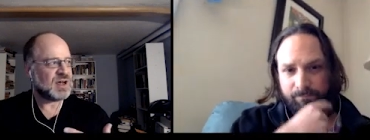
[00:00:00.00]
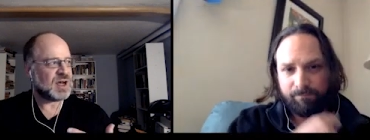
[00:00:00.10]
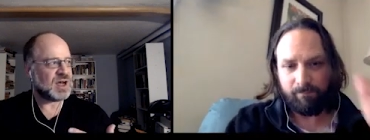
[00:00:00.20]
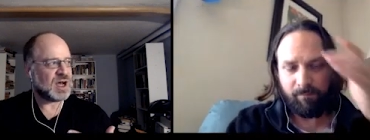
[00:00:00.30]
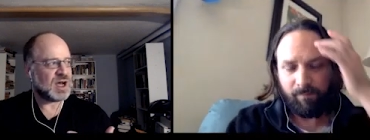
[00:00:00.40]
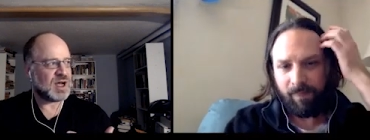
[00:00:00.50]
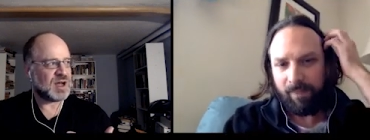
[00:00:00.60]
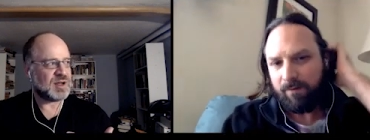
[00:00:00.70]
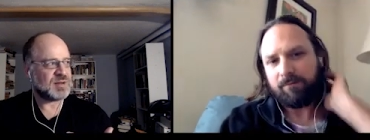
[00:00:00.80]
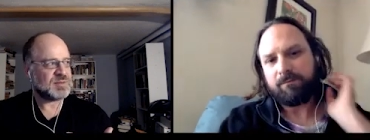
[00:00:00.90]

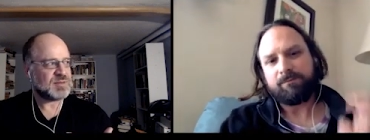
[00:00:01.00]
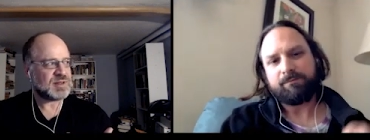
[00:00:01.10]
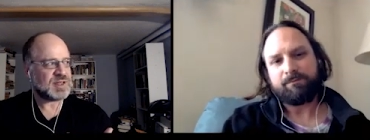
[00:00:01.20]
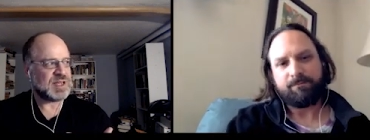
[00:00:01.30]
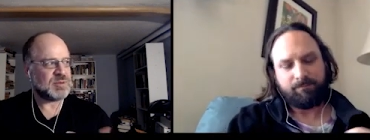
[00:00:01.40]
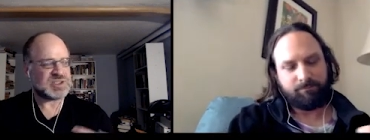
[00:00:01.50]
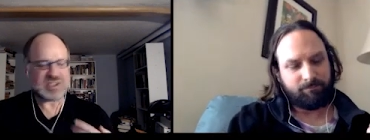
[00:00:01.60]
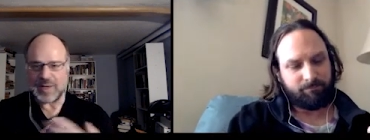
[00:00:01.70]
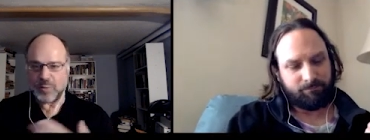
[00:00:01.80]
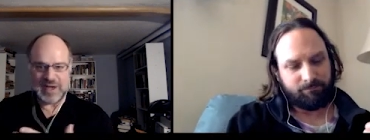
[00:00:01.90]
Speaker 1: uh, he would say
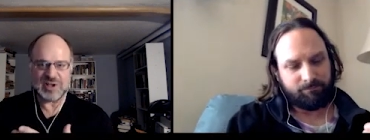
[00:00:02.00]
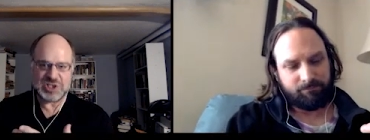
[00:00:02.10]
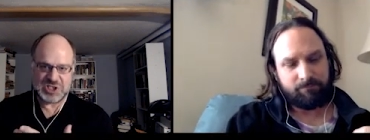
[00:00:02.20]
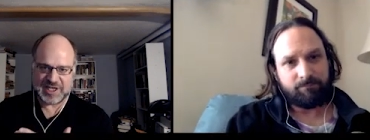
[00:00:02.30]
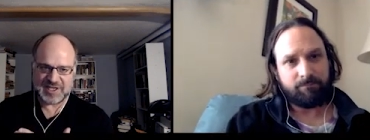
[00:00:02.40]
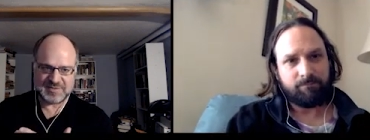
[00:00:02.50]
weird shit